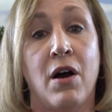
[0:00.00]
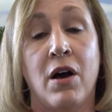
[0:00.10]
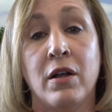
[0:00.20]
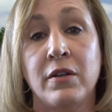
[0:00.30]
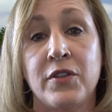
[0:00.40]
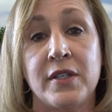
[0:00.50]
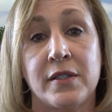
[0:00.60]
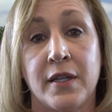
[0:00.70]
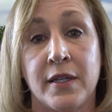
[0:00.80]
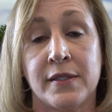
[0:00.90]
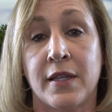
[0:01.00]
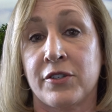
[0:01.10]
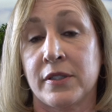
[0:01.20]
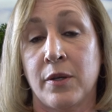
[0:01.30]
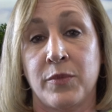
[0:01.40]
All of these things are
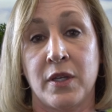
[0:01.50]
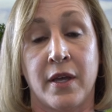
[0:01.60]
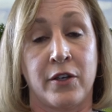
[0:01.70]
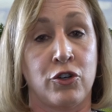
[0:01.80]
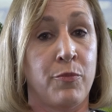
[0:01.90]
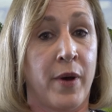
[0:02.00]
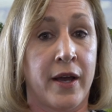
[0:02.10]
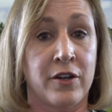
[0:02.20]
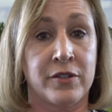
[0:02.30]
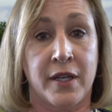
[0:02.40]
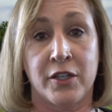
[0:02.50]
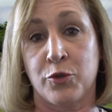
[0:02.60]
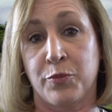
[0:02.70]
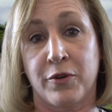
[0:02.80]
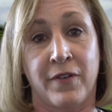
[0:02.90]
something that your buyer's
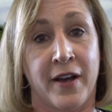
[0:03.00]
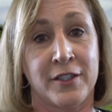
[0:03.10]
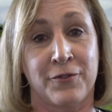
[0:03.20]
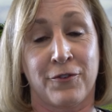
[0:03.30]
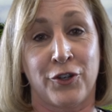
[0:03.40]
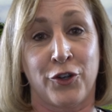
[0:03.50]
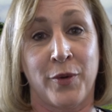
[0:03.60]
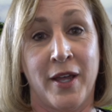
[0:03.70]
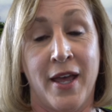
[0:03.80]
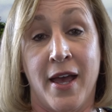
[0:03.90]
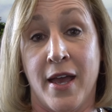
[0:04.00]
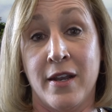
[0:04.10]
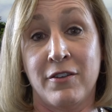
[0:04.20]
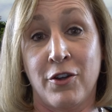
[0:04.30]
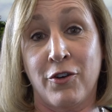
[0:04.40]
agent provides for you and
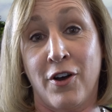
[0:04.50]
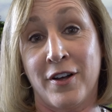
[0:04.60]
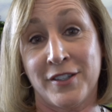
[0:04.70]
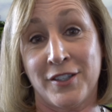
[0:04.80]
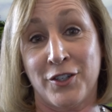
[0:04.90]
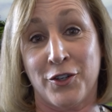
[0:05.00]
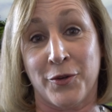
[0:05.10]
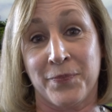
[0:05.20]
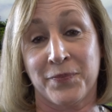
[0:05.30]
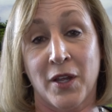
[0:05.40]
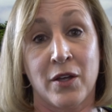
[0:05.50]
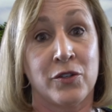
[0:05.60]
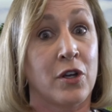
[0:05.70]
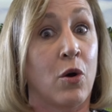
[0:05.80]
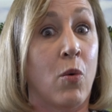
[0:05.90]
at no cost to you.
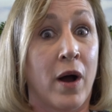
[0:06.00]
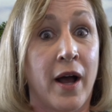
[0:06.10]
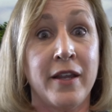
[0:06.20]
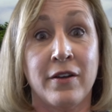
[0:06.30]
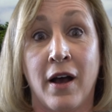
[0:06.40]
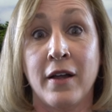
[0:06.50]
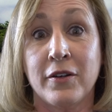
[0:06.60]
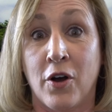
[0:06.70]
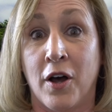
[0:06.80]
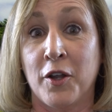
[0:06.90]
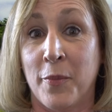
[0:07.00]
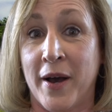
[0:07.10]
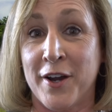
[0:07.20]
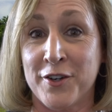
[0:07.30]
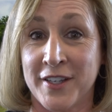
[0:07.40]
So why not call a
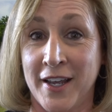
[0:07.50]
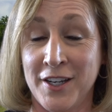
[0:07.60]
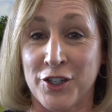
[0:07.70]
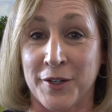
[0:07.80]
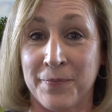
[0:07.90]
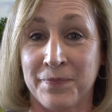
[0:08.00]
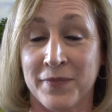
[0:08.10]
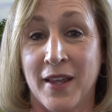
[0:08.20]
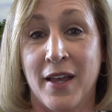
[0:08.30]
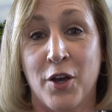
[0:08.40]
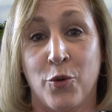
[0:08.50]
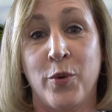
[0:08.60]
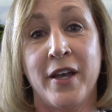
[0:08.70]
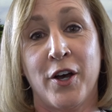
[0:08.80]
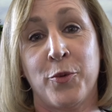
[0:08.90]
buyer's agent?
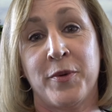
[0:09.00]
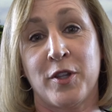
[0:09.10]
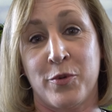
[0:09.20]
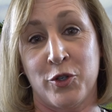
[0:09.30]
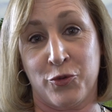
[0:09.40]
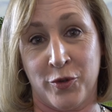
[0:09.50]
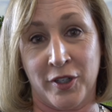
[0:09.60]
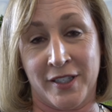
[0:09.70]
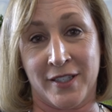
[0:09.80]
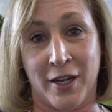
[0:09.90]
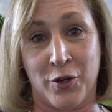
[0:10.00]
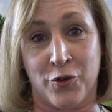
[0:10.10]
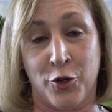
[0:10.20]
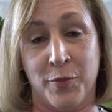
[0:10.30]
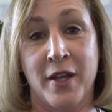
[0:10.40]
We hope at the Bush Real Estate
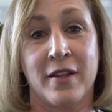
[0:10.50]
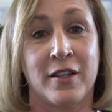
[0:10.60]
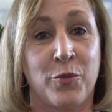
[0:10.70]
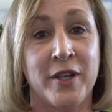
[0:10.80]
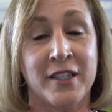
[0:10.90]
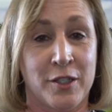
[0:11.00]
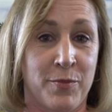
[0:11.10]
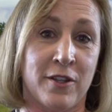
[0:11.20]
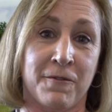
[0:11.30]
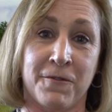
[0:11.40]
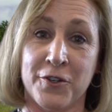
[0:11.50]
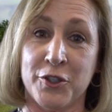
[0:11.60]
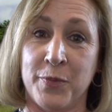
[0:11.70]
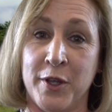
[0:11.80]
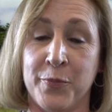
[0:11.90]
Group that we get to be the
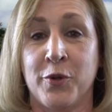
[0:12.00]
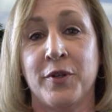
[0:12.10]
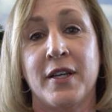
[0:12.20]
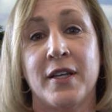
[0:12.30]
first people